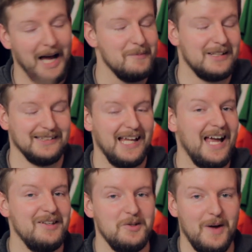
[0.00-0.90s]
I'm
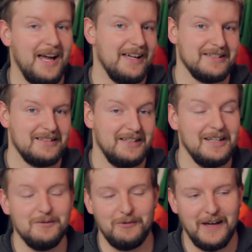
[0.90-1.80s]
glad you asked.
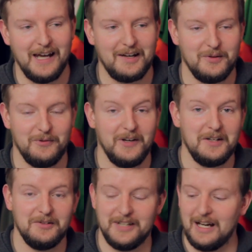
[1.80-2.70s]
In fact, the
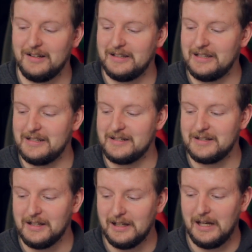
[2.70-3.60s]
final tally
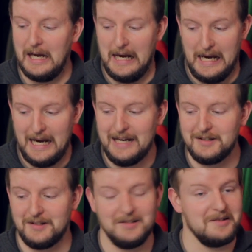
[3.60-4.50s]
is
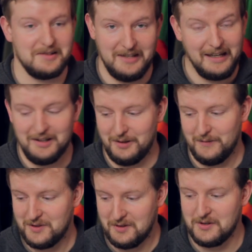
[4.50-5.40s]
eight
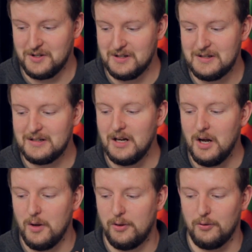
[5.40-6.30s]
consecutive searches,
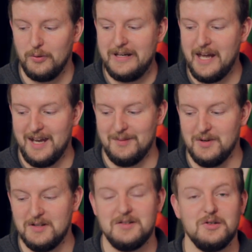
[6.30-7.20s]
three
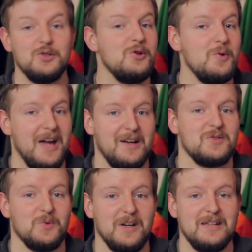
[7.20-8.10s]
enemas, two
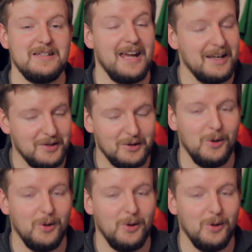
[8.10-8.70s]
x rays, and a